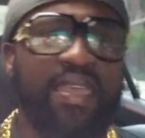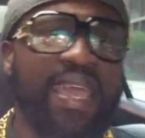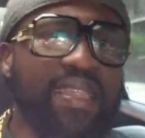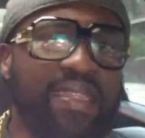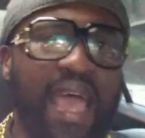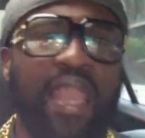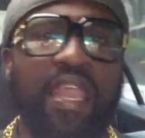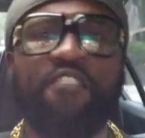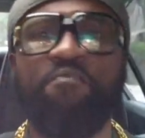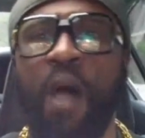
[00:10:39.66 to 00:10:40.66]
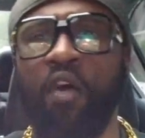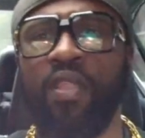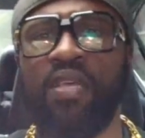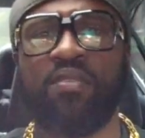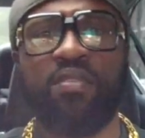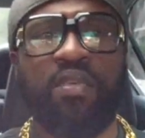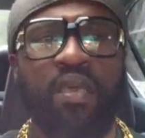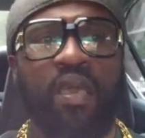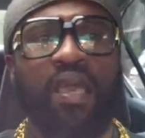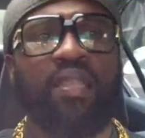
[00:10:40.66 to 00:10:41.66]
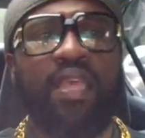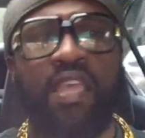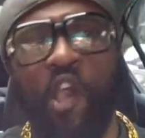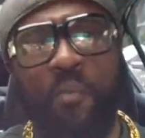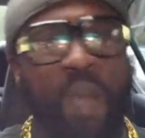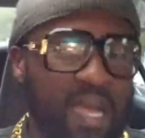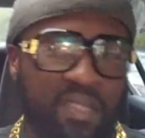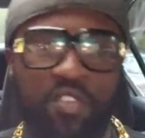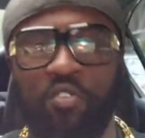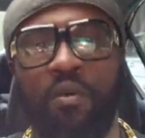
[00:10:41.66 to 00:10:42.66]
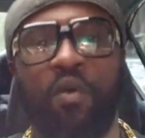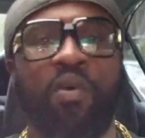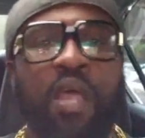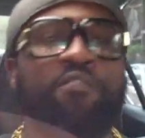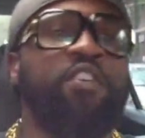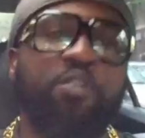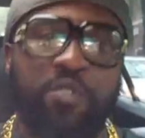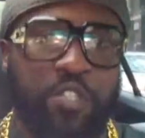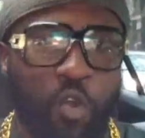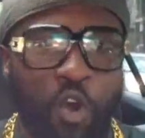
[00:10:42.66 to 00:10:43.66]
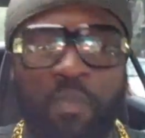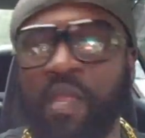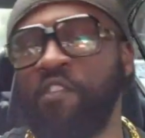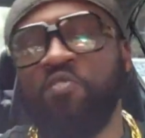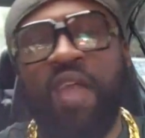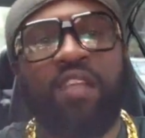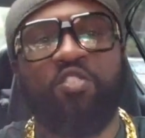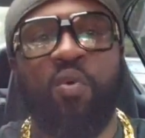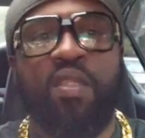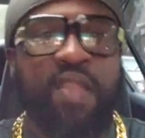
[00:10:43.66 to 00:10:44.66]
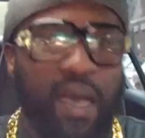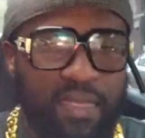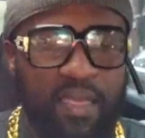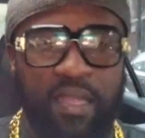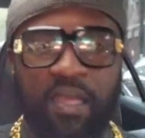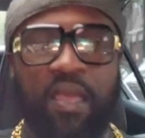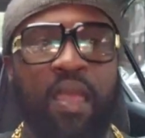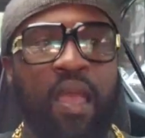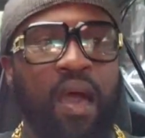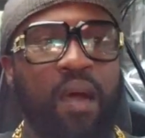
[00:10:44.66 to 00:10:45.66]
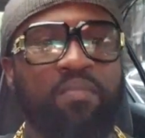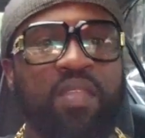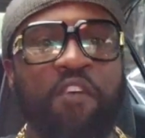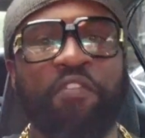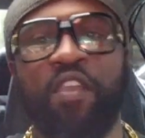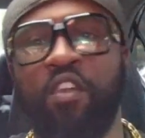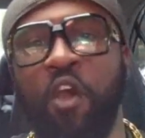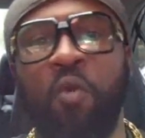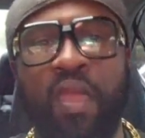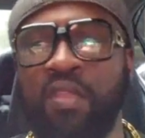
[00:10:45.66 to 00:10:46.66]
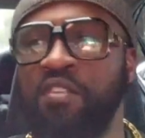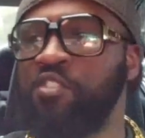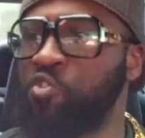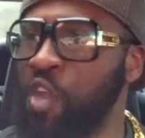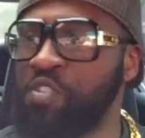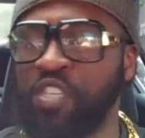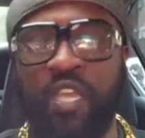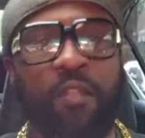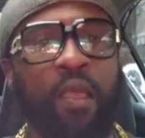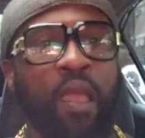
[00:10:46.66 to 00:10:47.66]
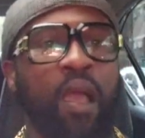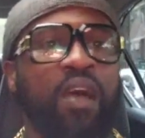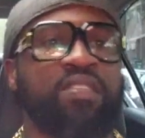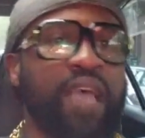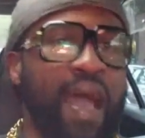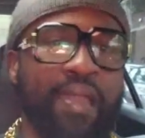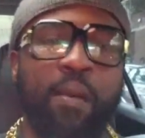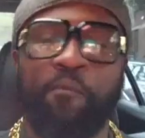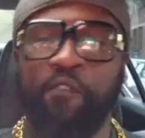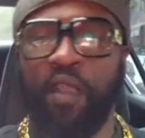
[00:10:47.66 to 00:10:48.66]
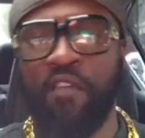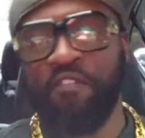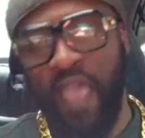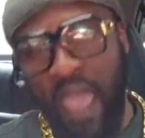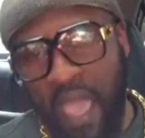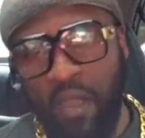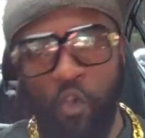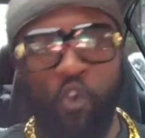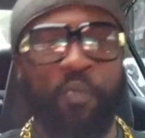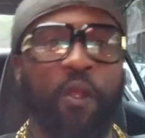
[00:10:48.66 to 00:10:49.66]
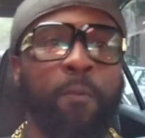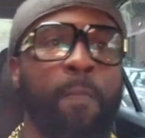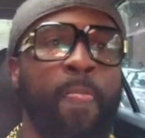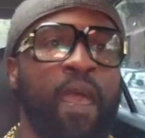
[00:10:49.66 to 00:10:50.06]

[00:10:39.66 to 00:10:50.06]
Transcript: Get that Lyft bonus and then go back to doing whatever you was doing. But if you're not doing nothing, um, definitely go in description, sign up for Lyft and Uber.